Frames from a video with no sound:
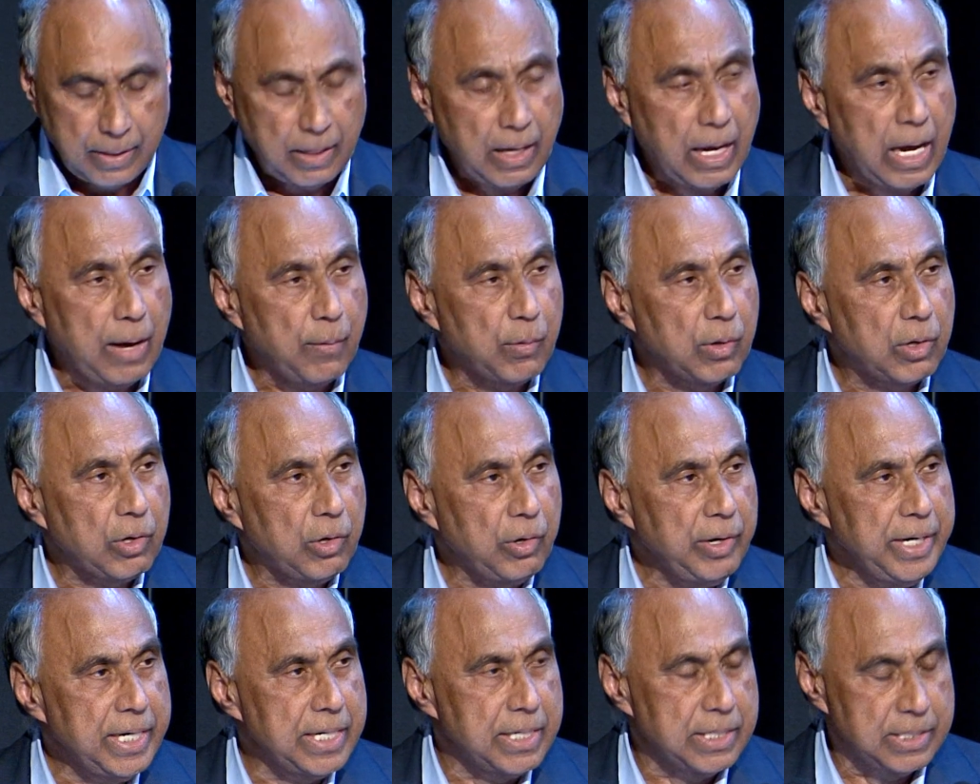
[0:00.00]
Our
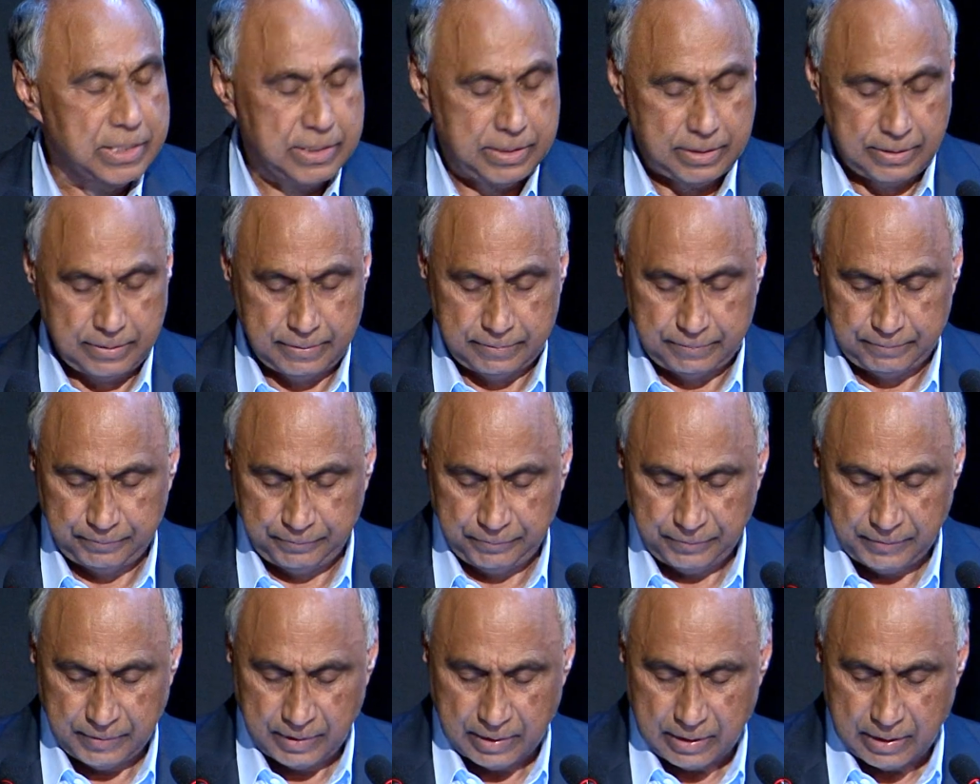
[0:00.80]
creeds.
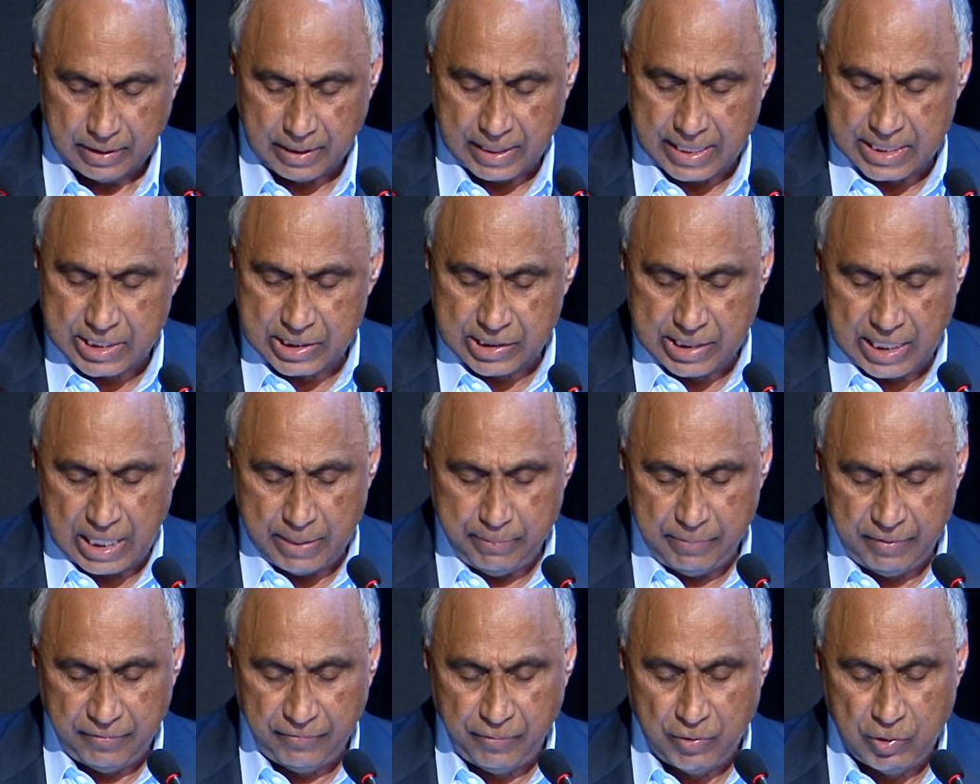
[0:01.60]
I
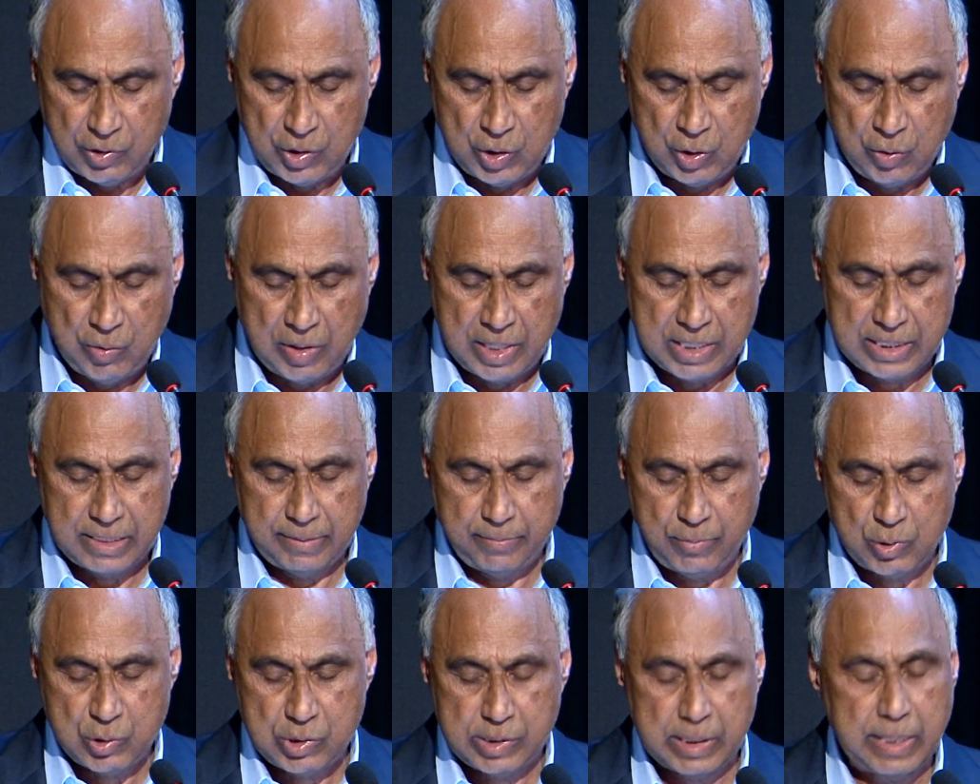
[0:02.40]
stand before you as a
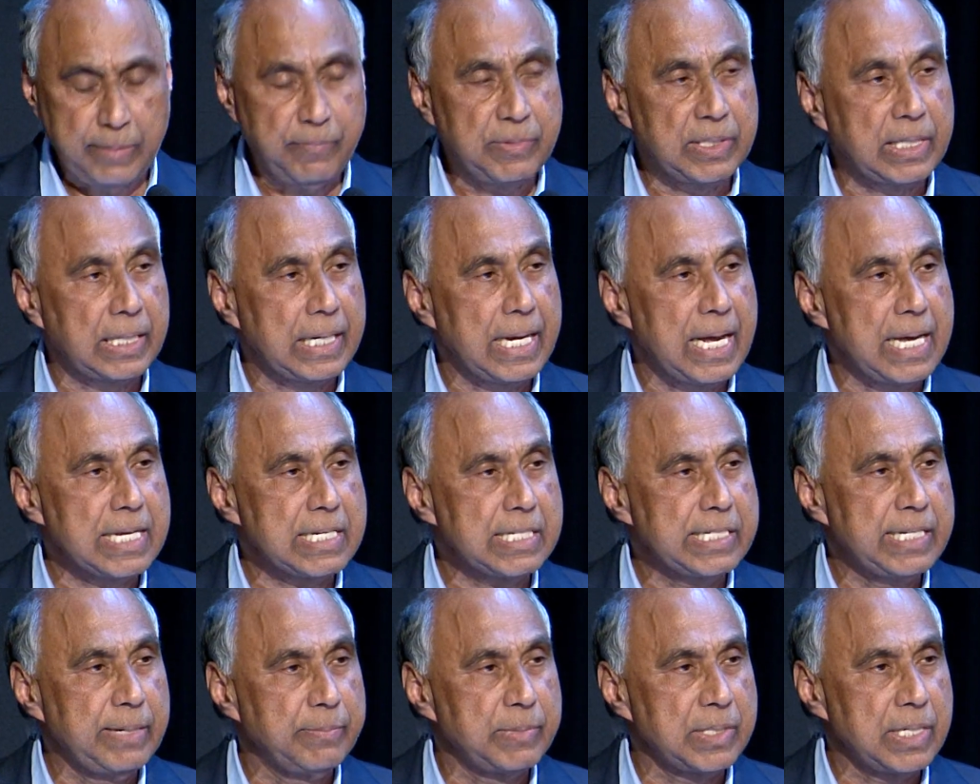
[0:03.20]
Muslim with the
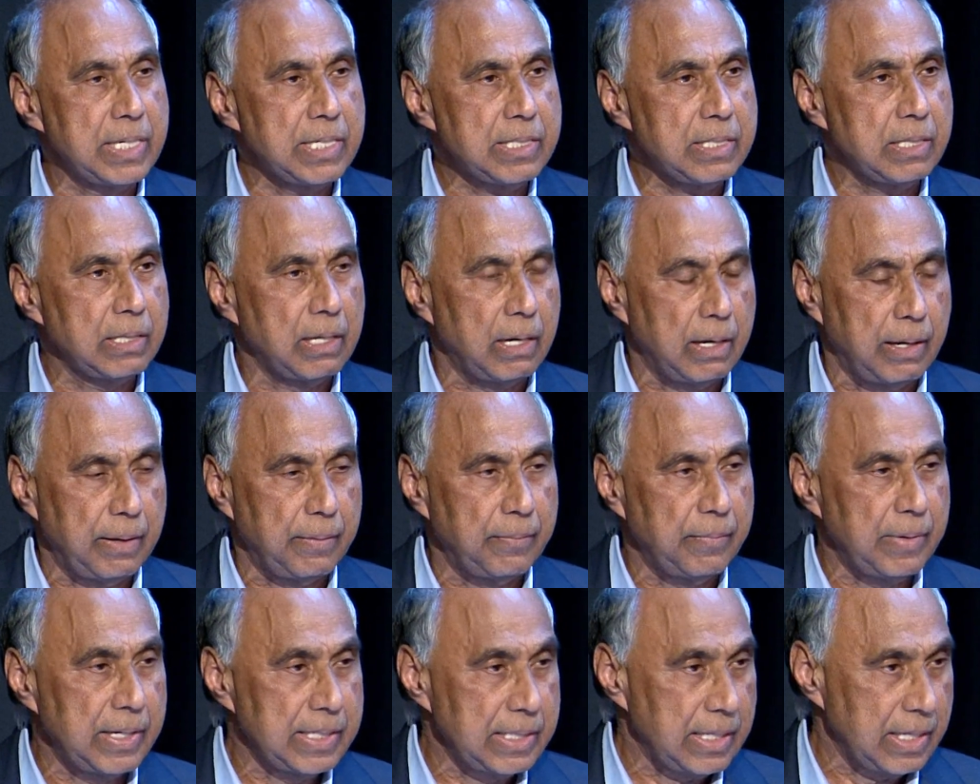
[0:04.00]
last name is
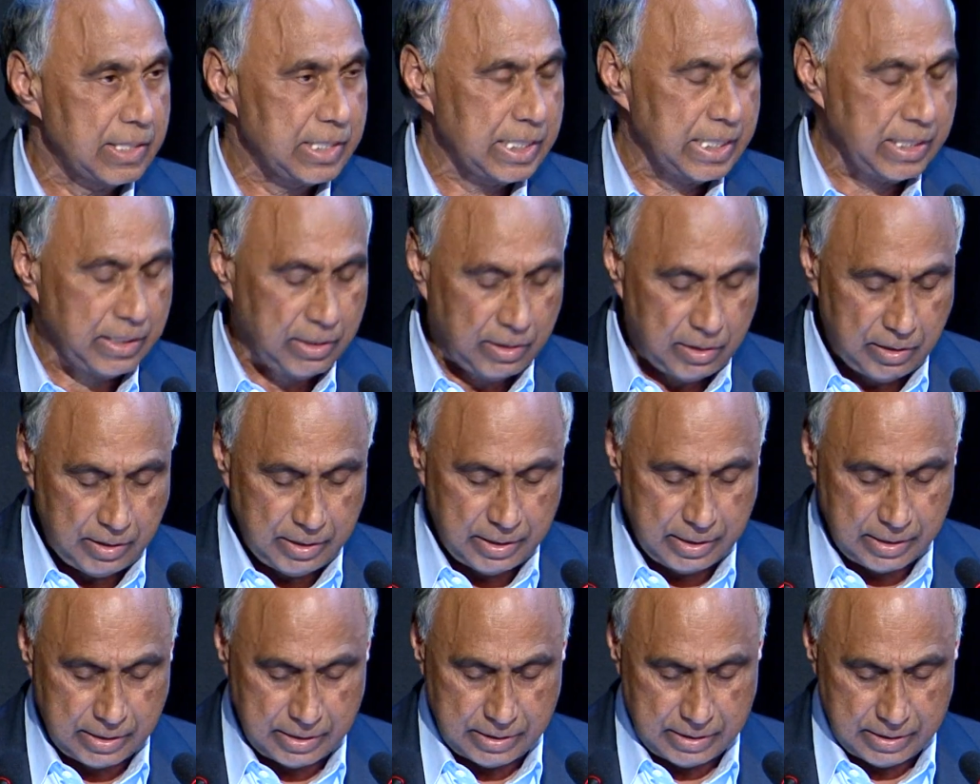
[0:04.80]
Islam, as I said
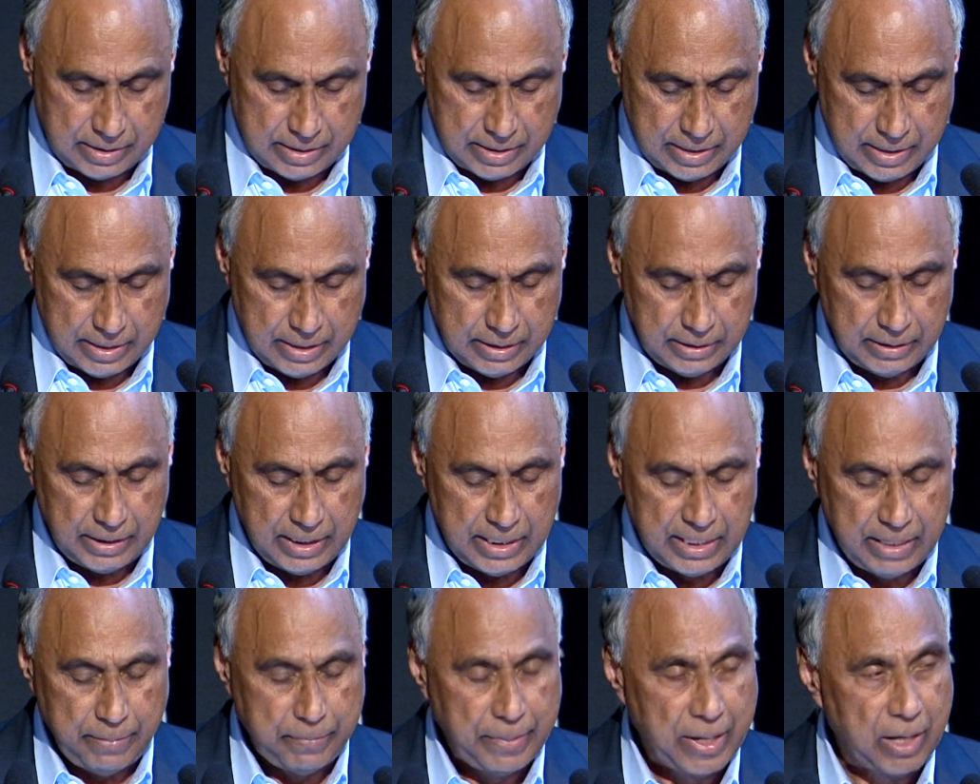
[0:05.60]
earlier.
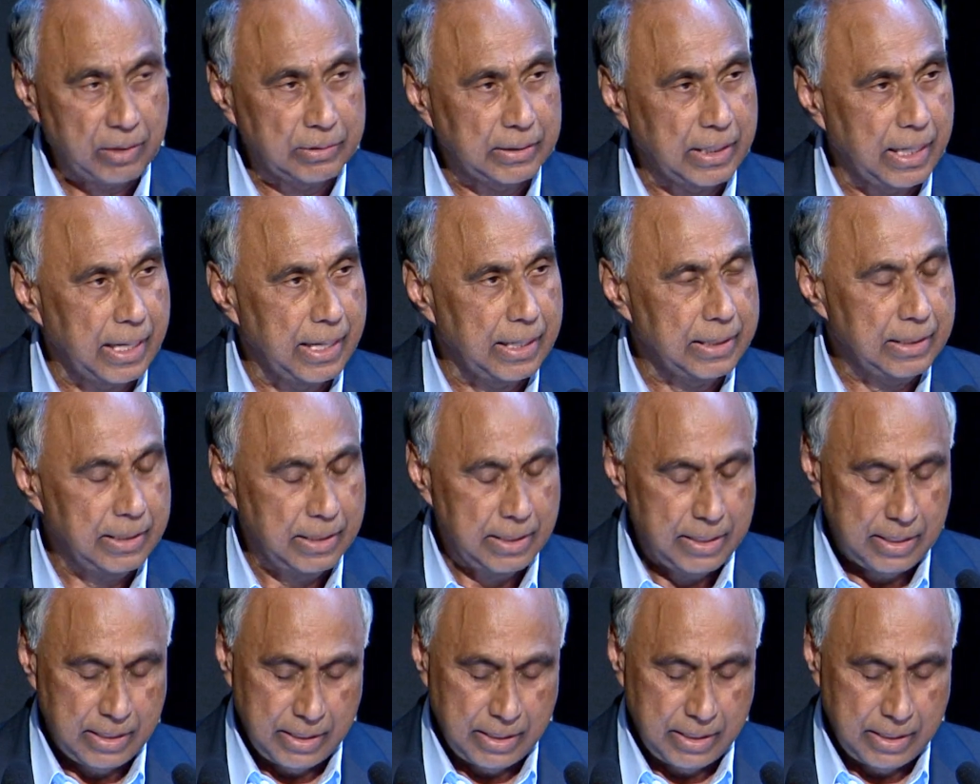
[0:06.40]
Think about that.